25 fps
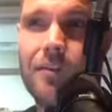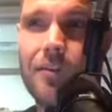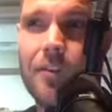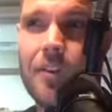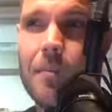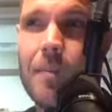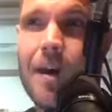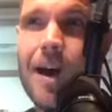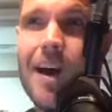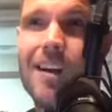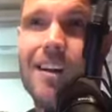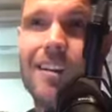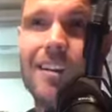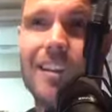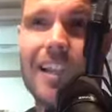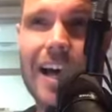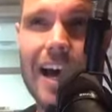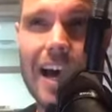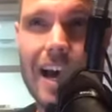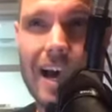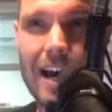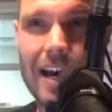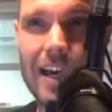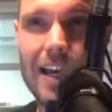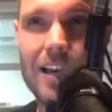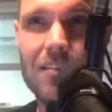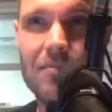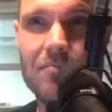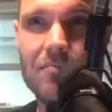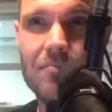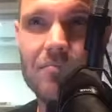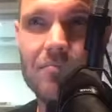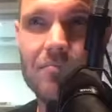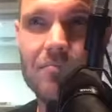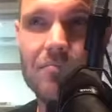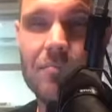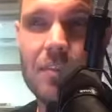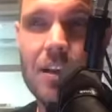them how to lie.
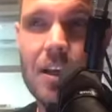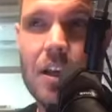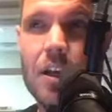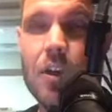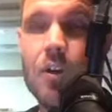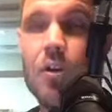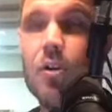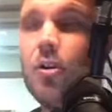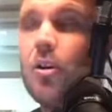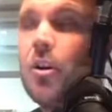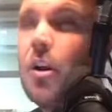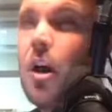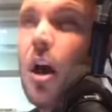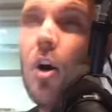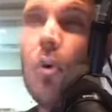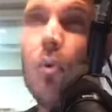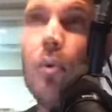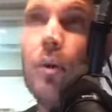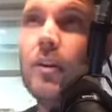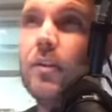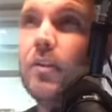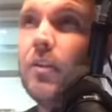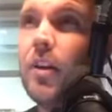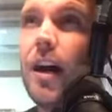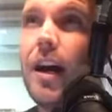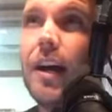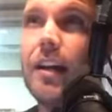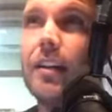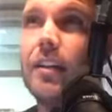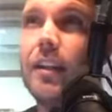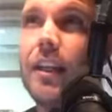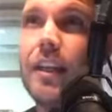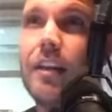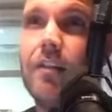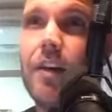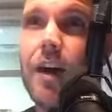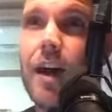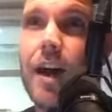No one taught
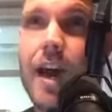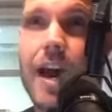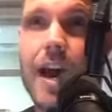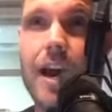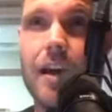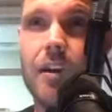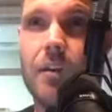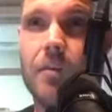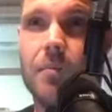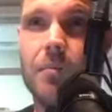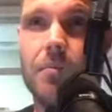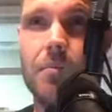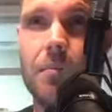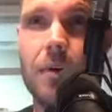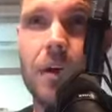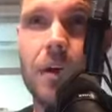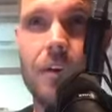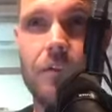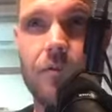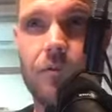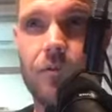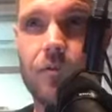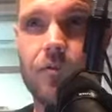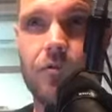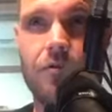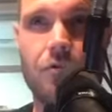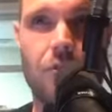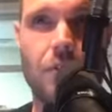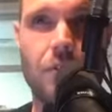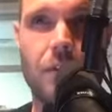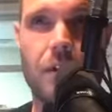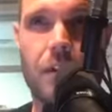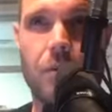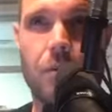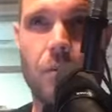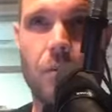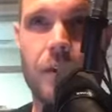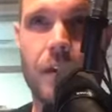Levi how to punch
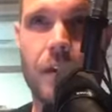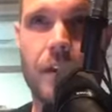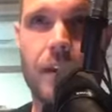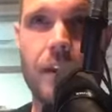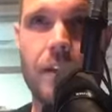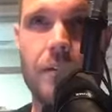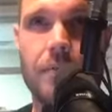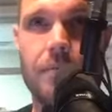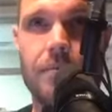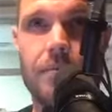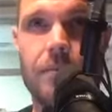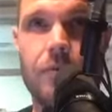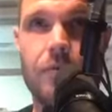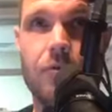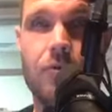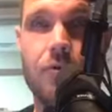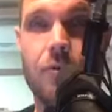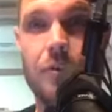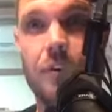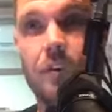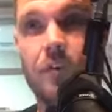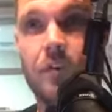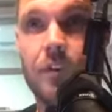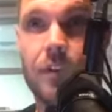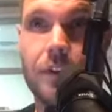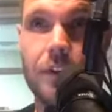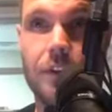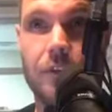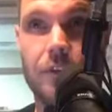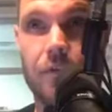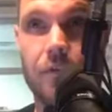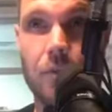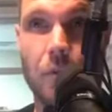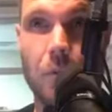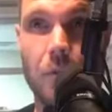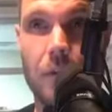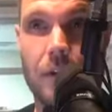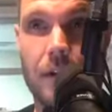Judah when Judah took his
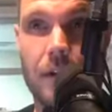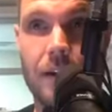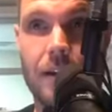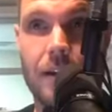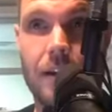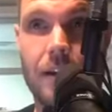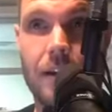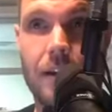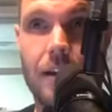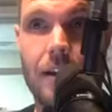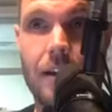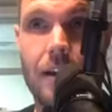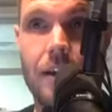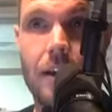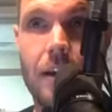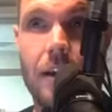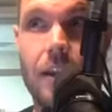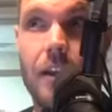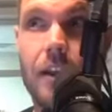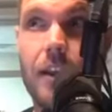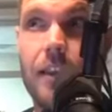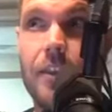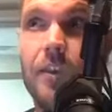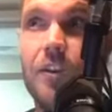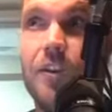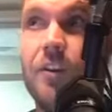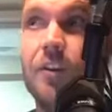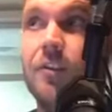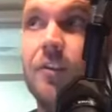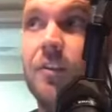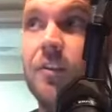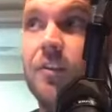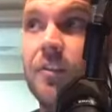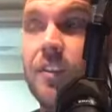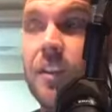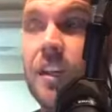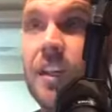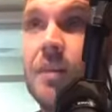toy. There
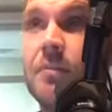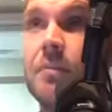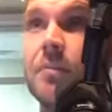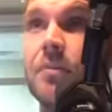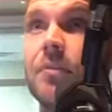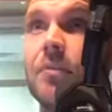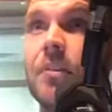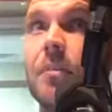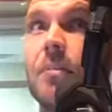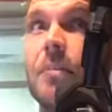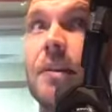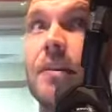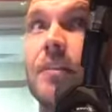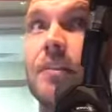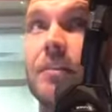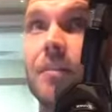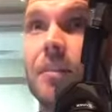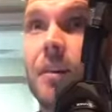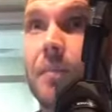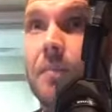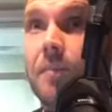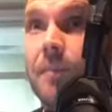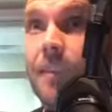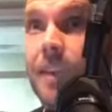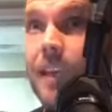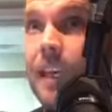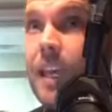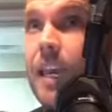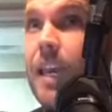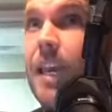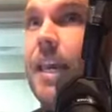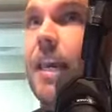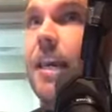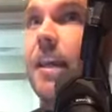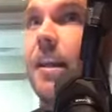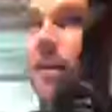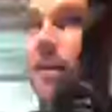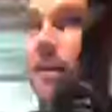seems to be something
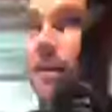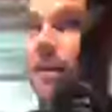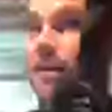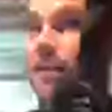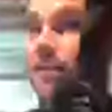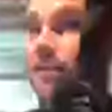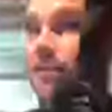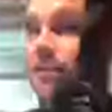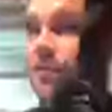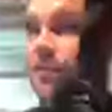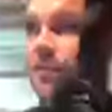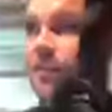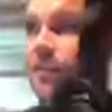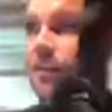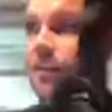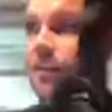in us